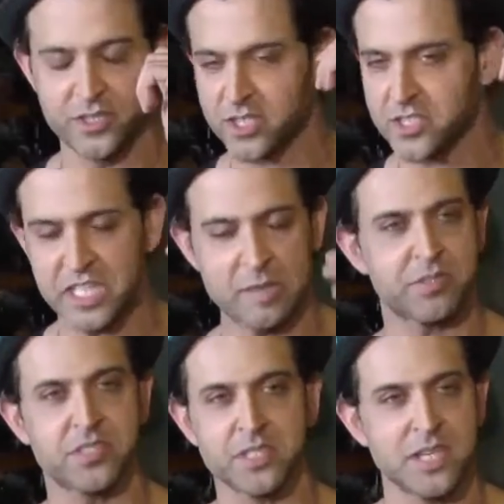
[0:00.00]
just
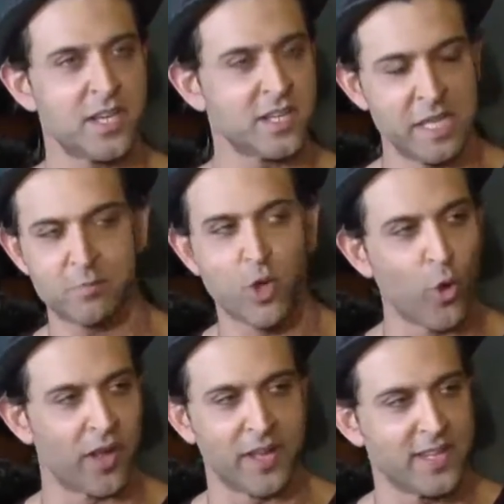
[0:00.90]
keeps
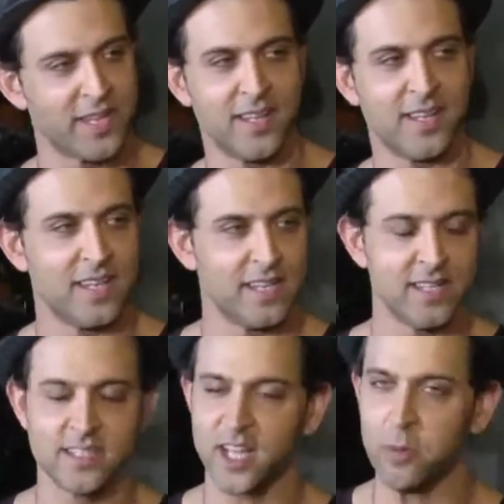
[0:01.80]
going.
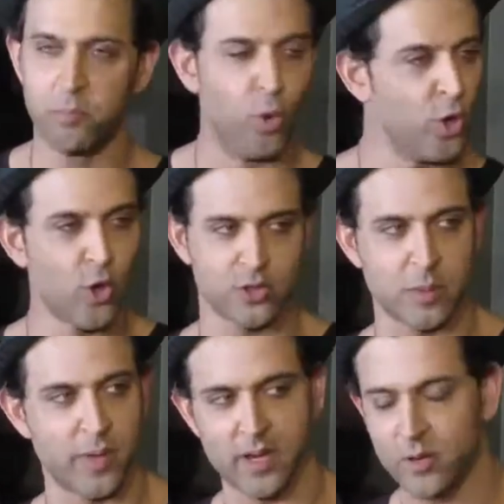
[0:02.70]
It's like a bulldozer,
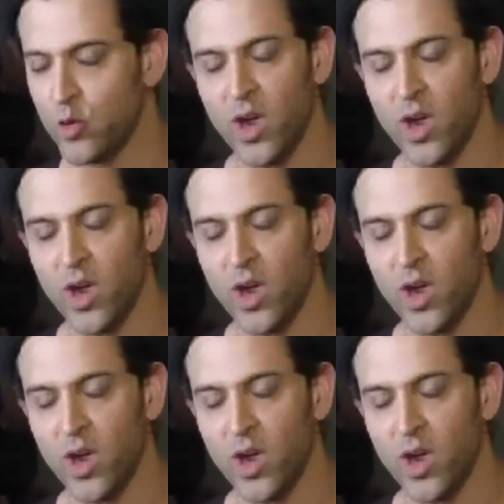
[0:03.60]
man. You